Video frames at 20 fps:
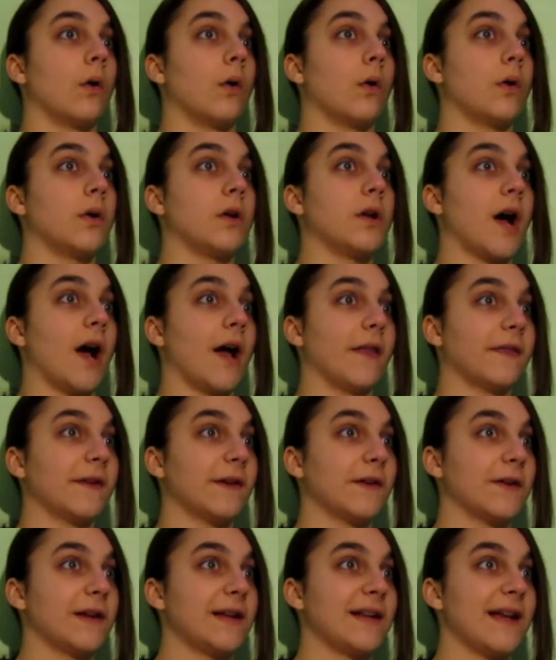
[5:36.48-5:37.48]
Not
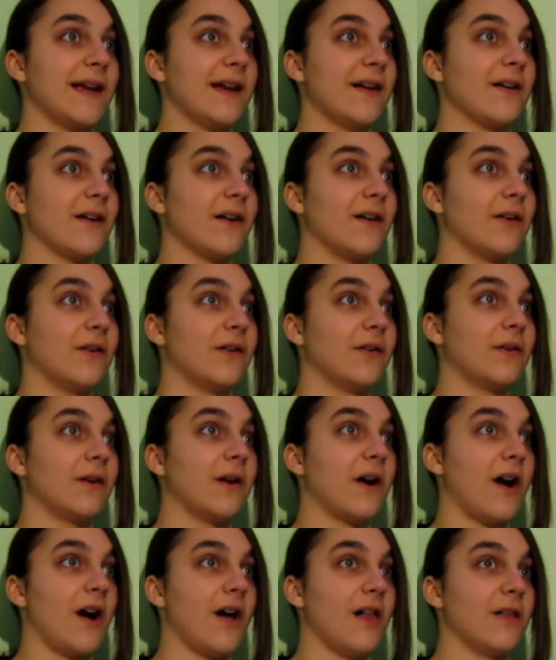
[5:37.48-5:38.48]
the Green Arrow,
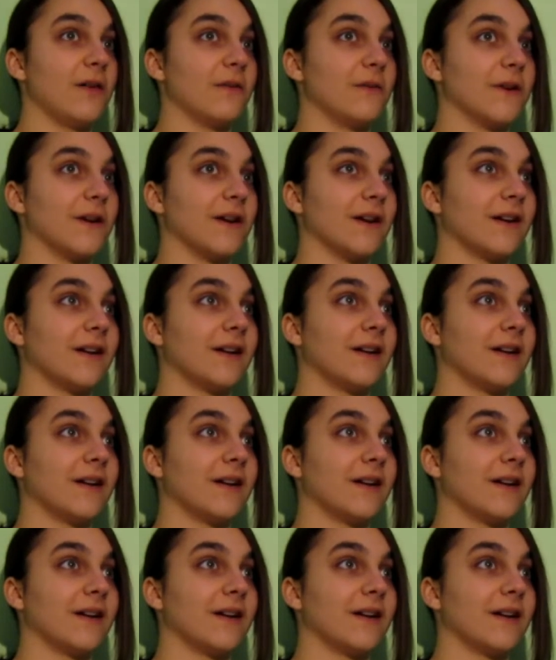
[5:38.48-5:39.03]
Oliver.